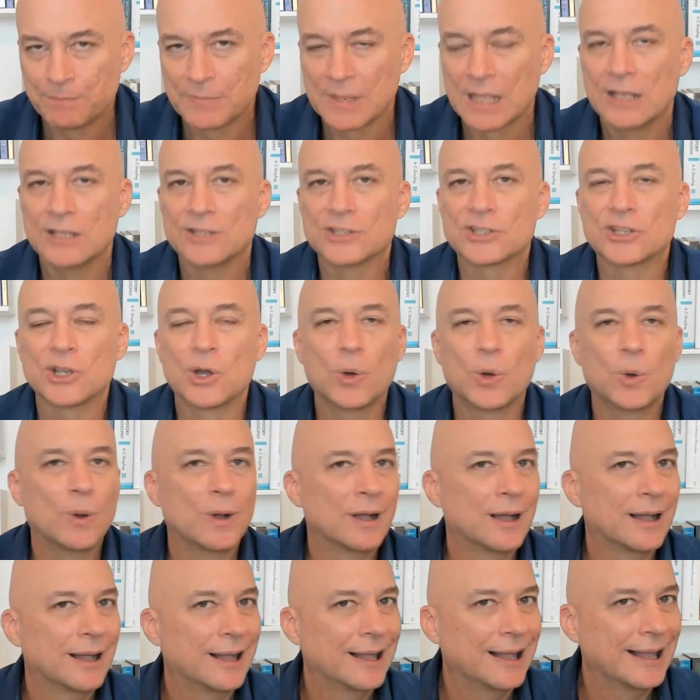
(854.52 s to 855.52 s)
So
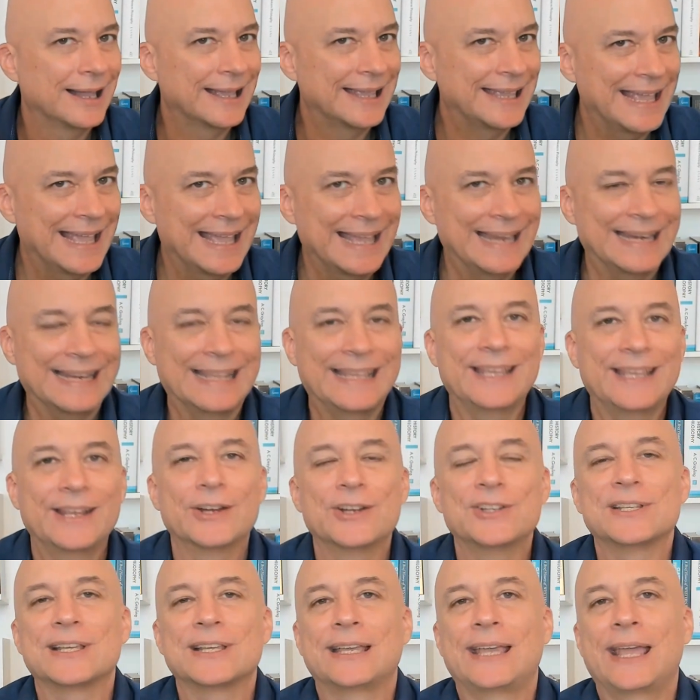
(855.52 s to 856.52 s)
again,
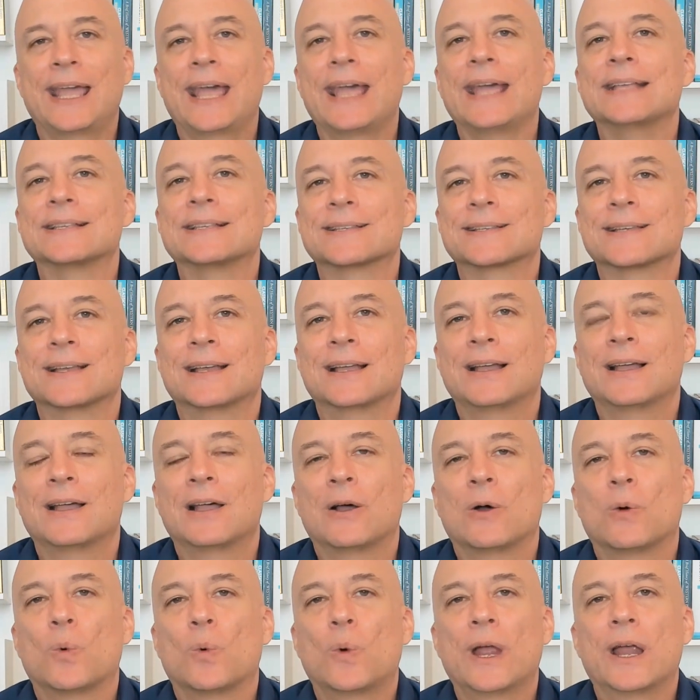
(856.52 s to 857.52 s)
here's a case
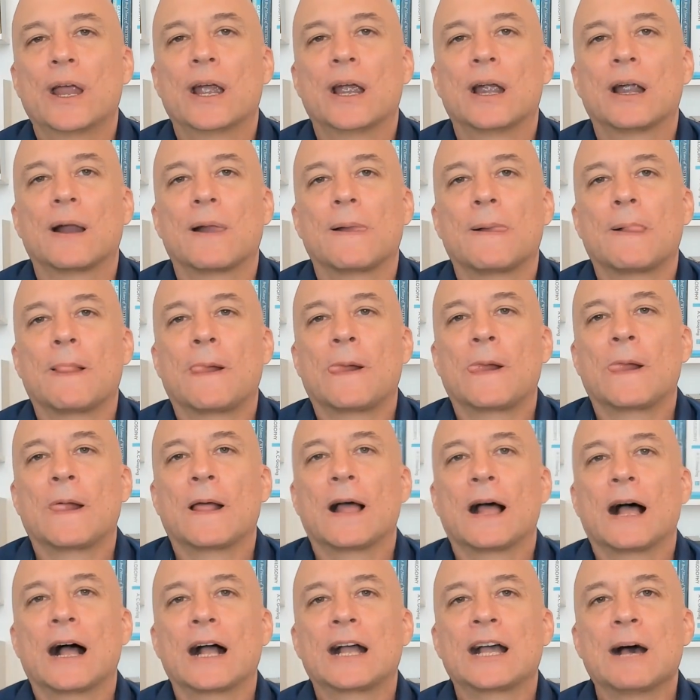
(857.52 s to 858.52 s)
where
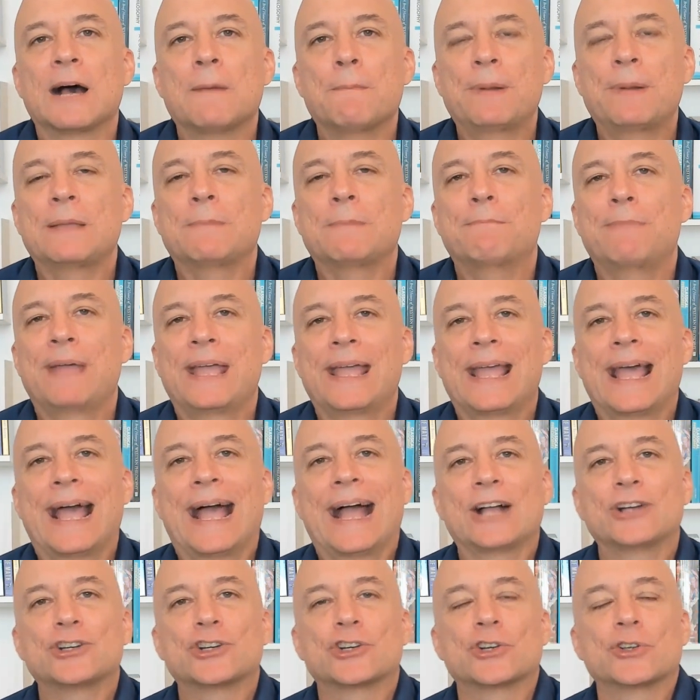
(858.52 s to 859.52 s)
a company may
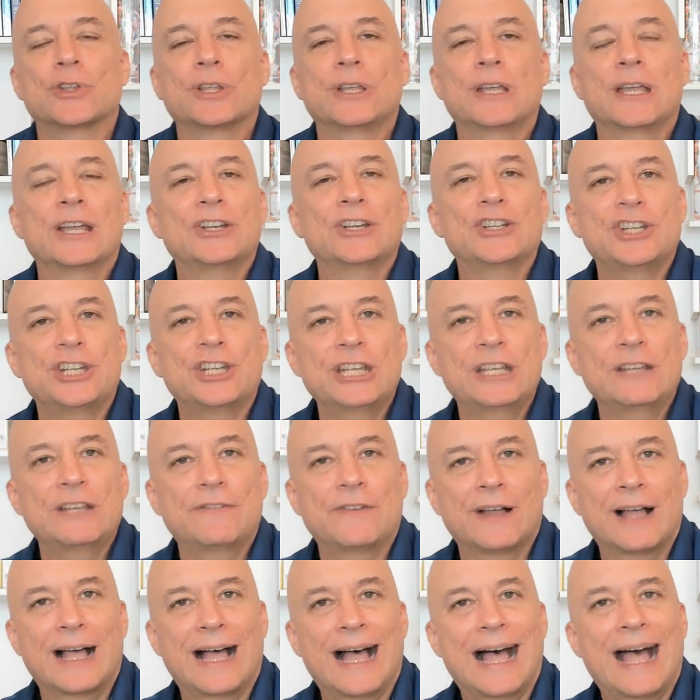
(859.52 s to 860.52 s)
actually
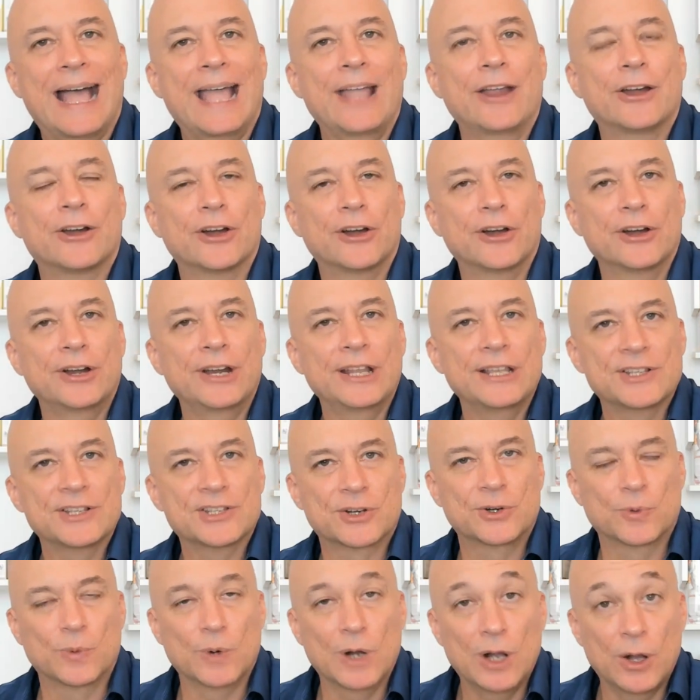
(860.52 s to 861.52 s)
achieve higher earnings
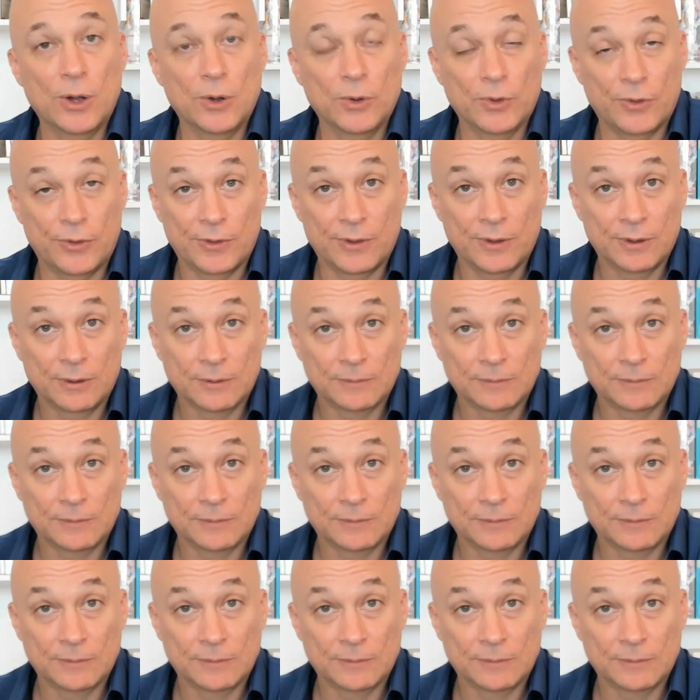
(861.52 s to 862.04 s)
growth,